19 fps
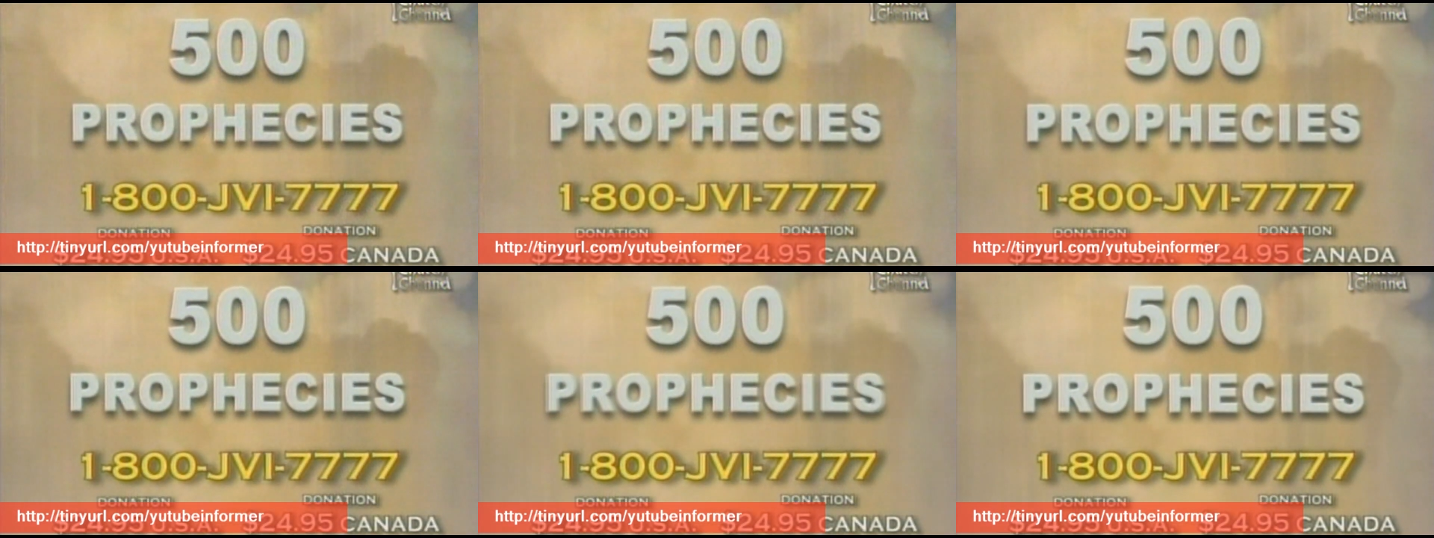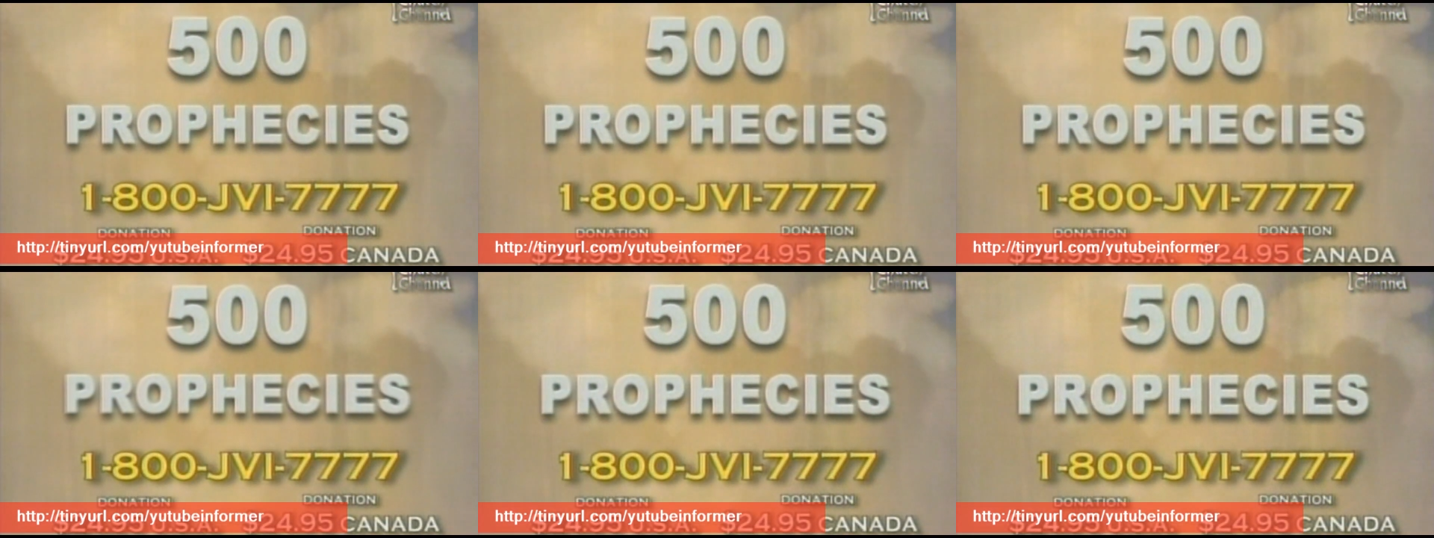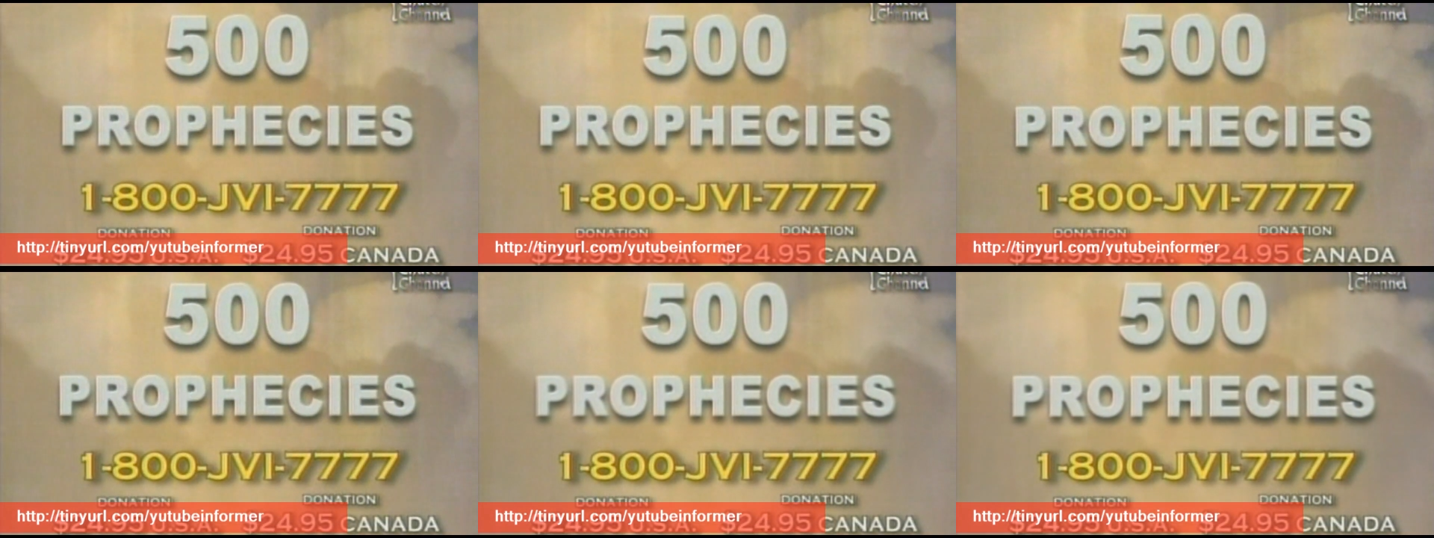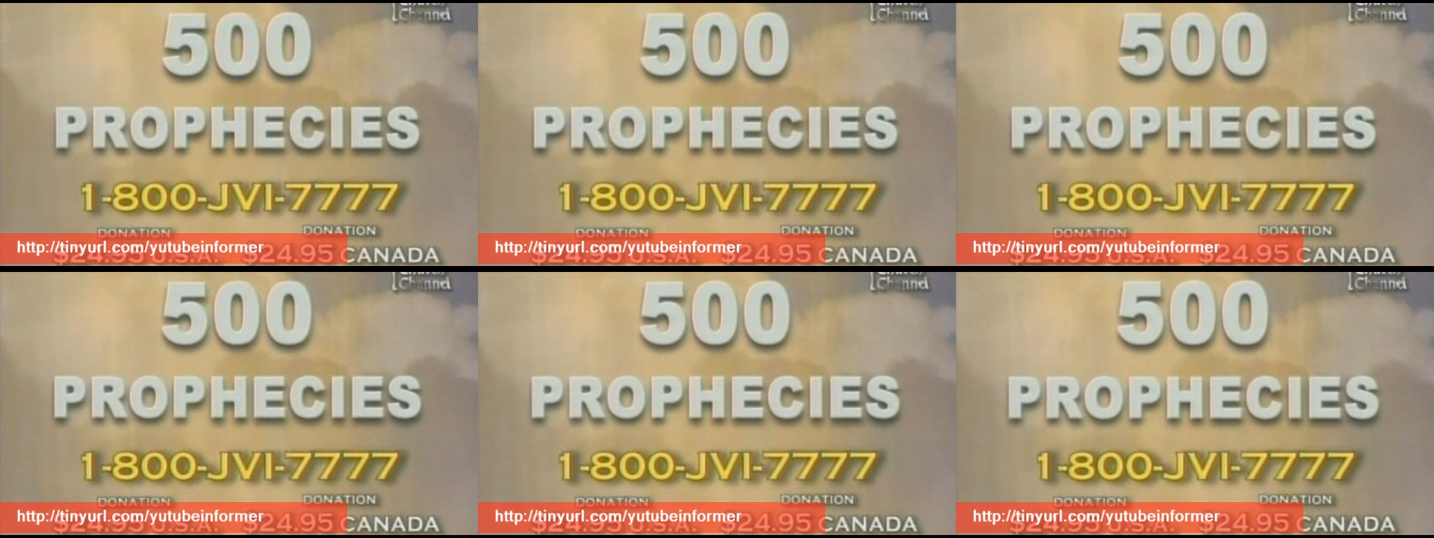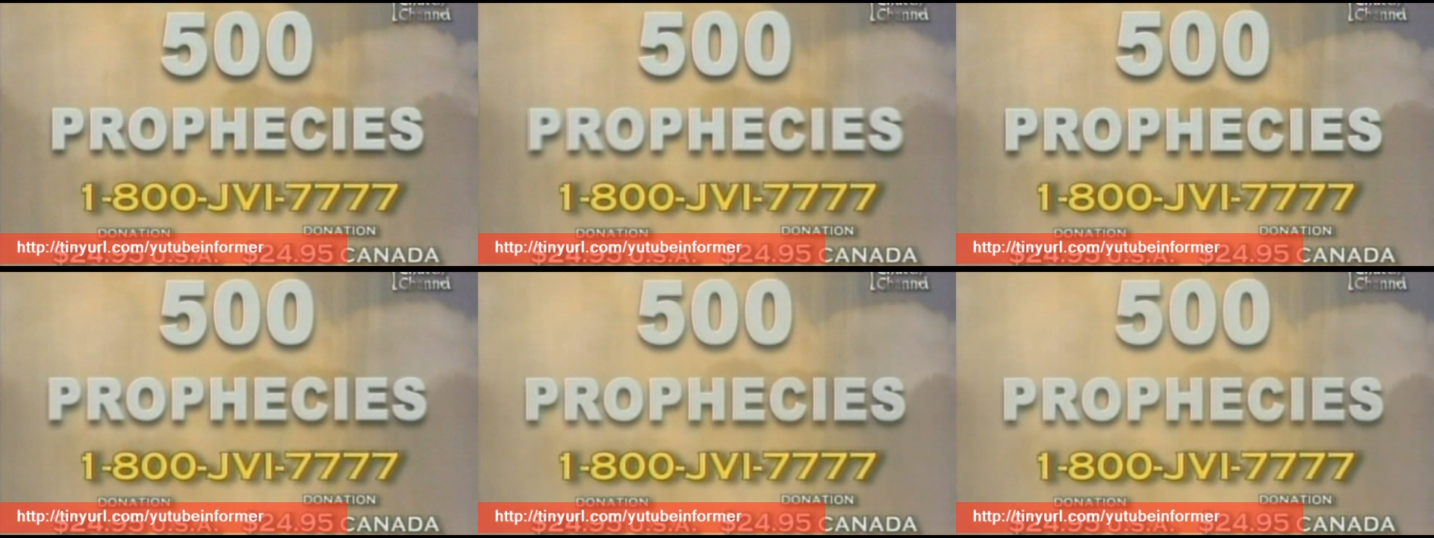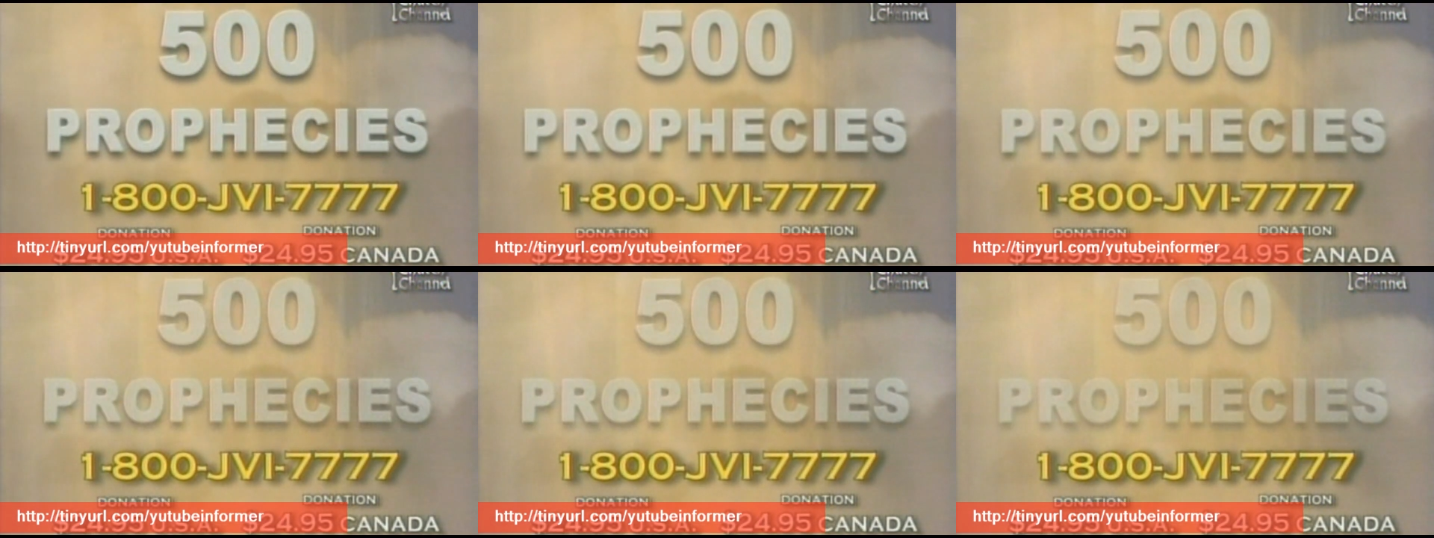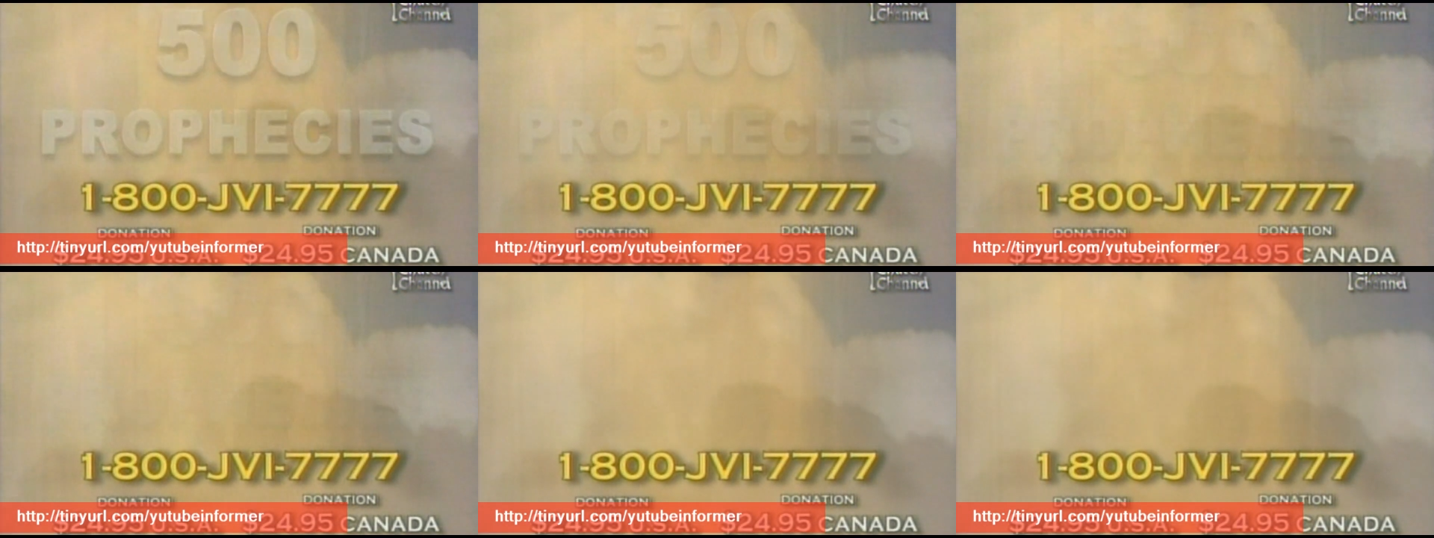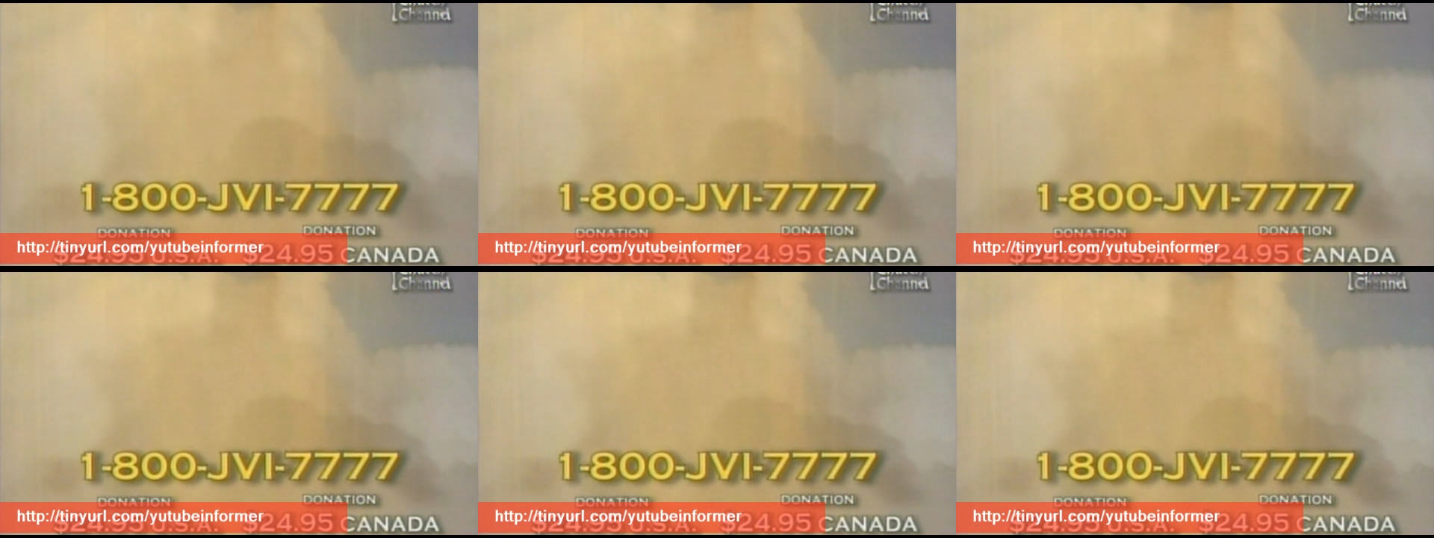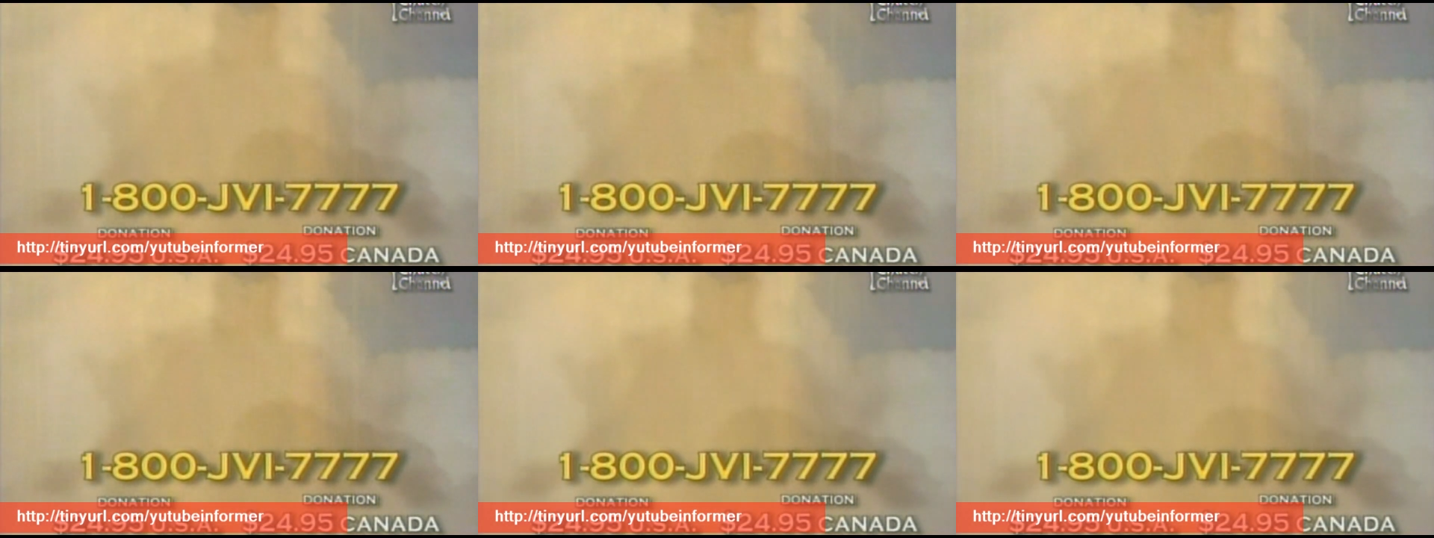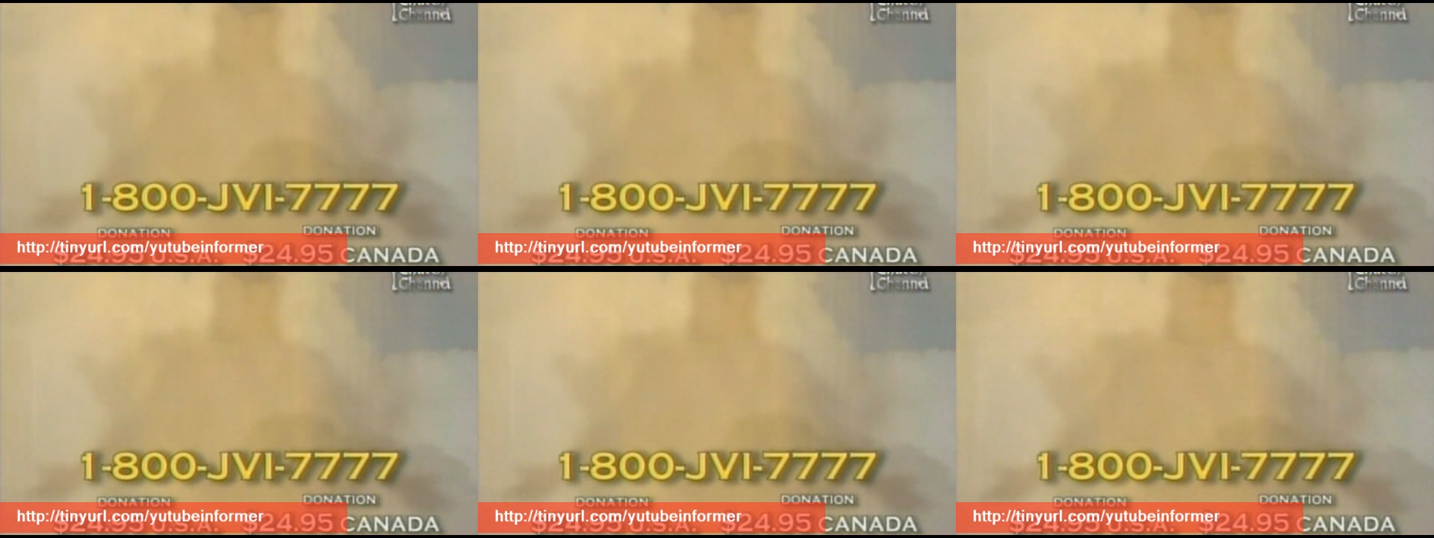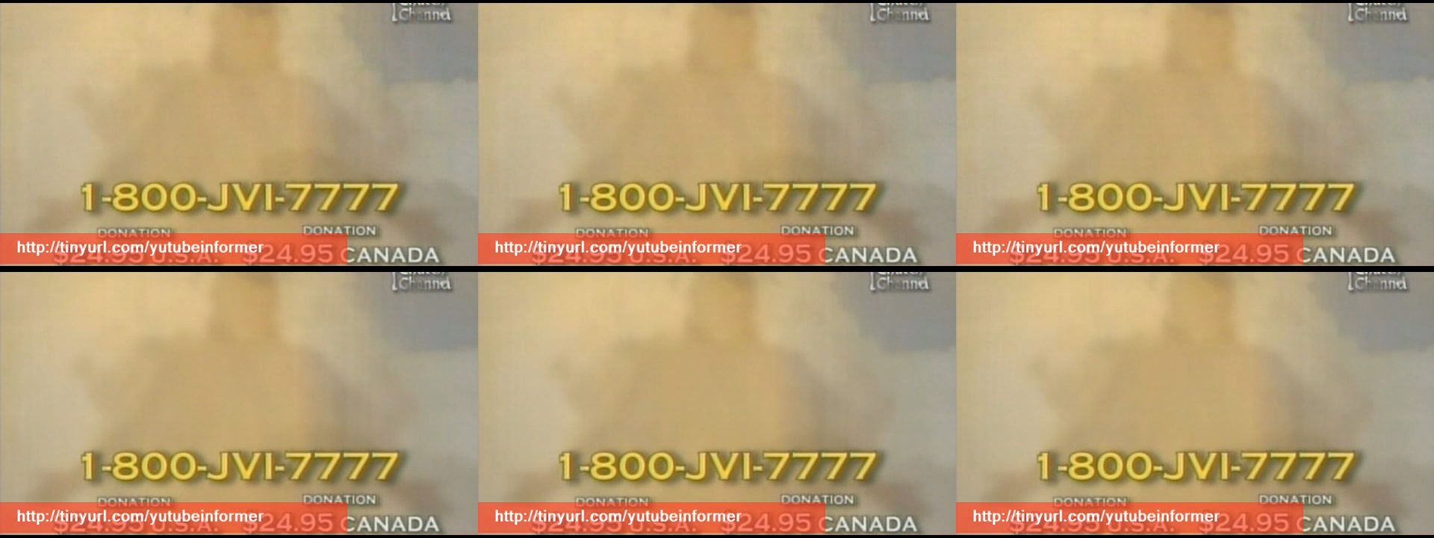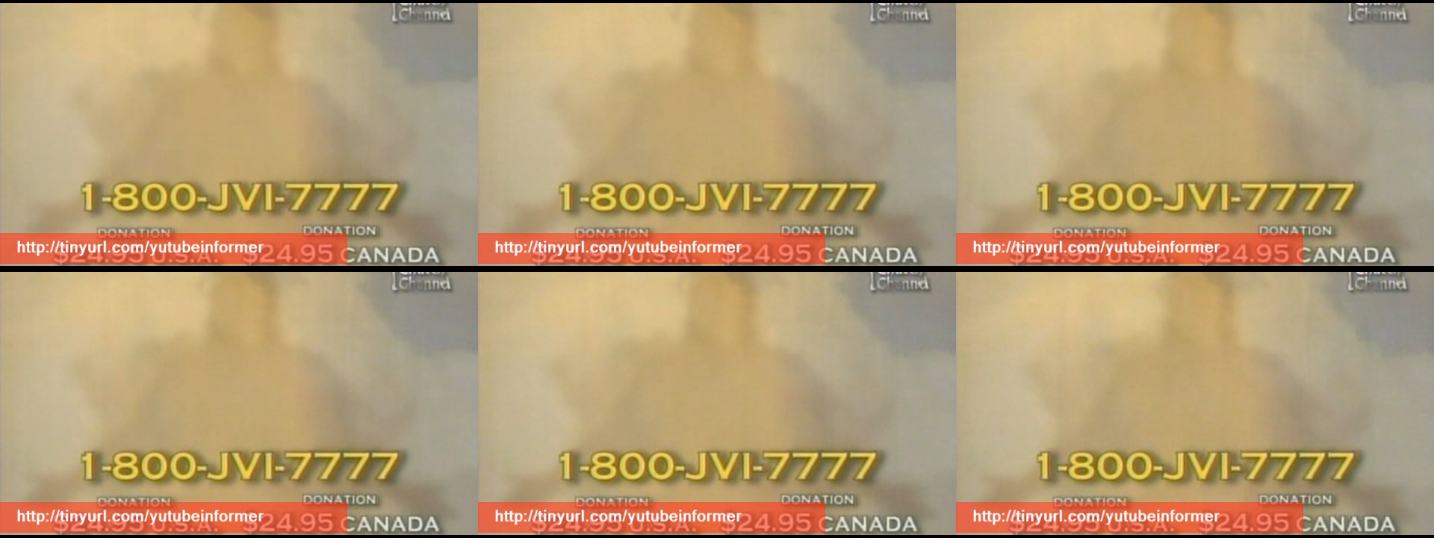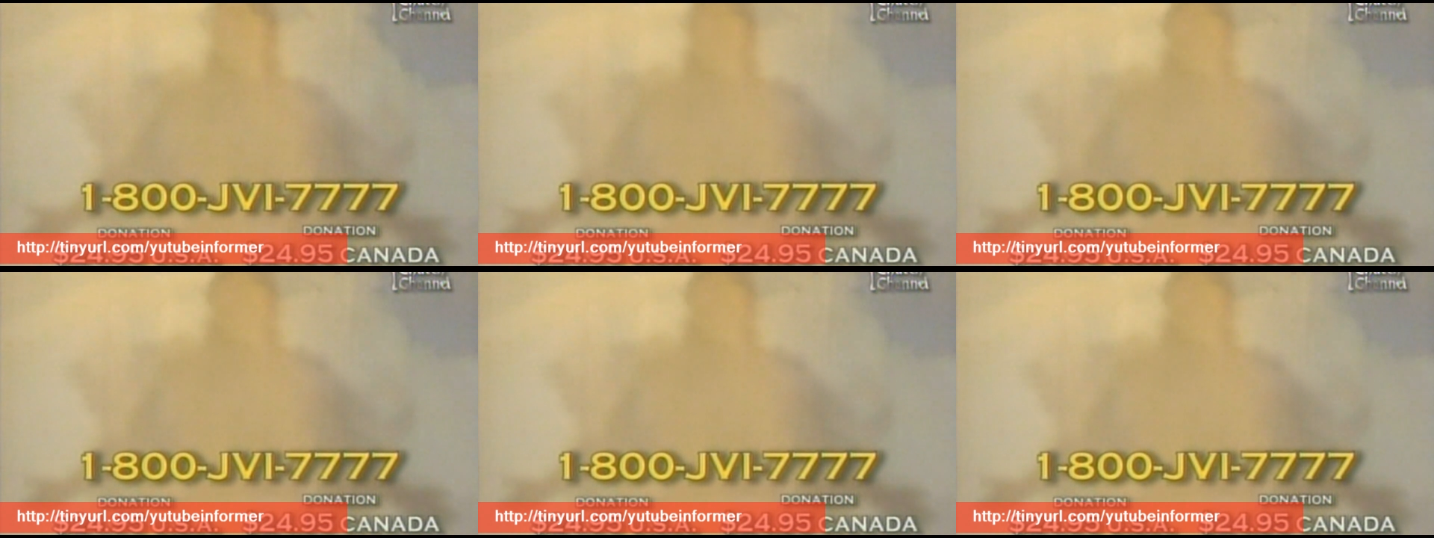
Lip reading: [unreadable: no face in view]